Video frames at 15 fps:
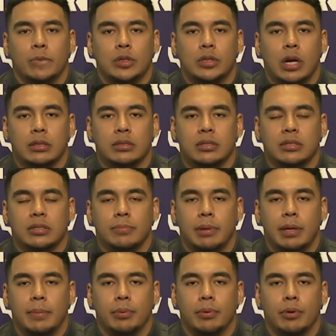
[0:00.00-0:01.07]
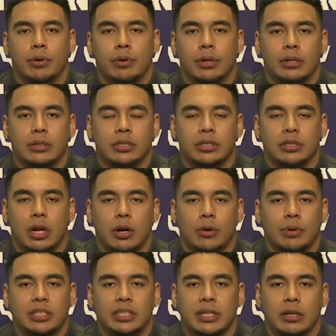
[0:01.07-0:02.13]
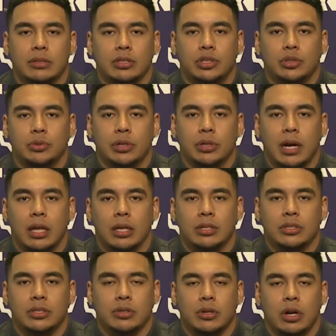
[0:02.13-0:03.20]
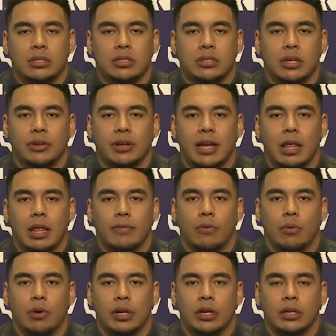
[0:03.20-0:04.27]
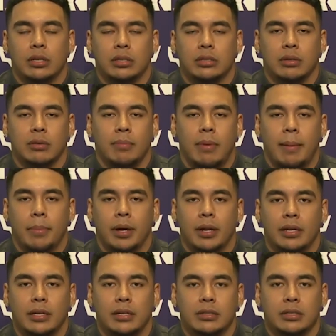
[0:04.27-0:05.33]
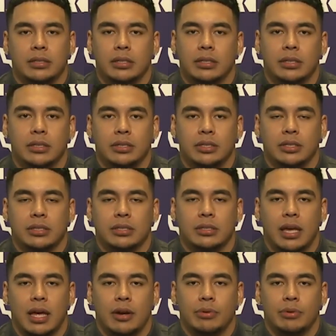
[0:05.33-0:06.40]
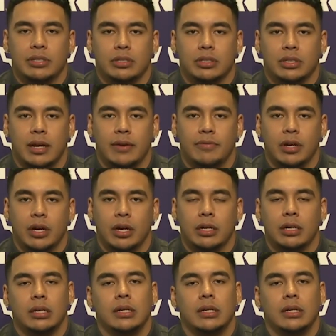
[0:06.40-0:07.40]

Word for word: talked to some people and just started reaching out to junior colleges across Southern California, some of my buddies, and just kind of research I've done.